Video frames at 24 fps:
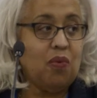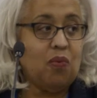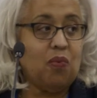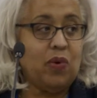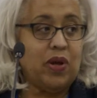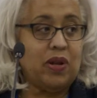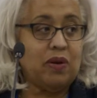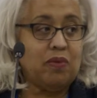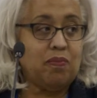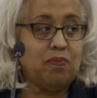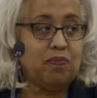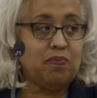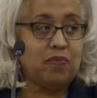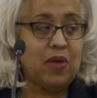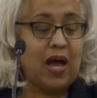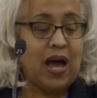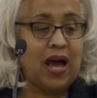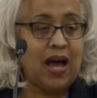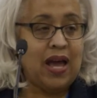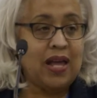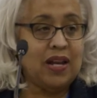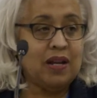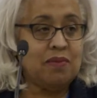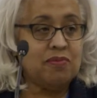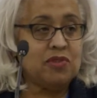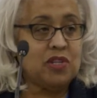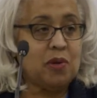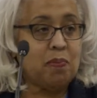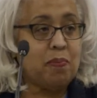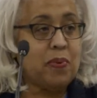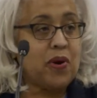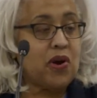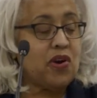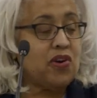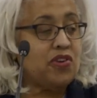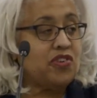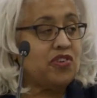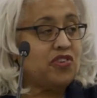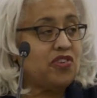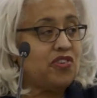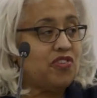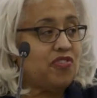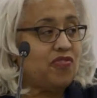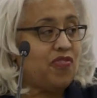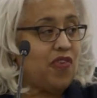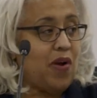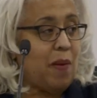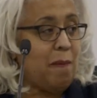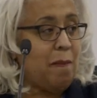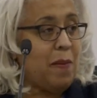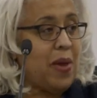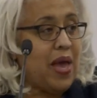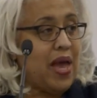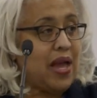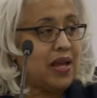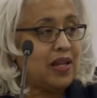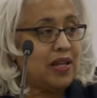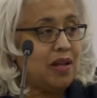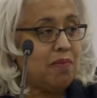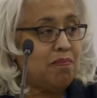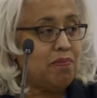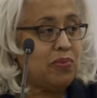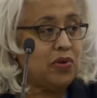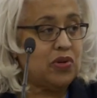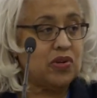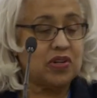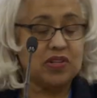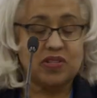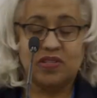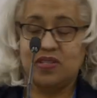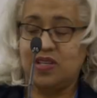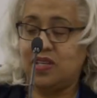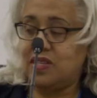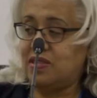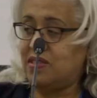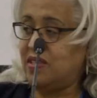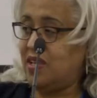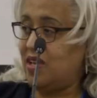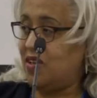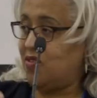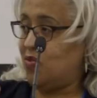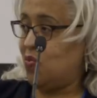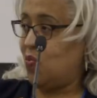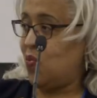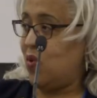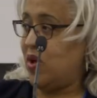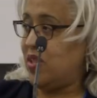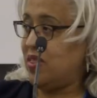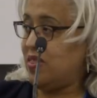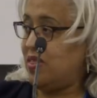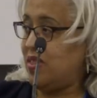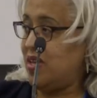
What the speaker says: When items are purchased from Macklin Books, it says one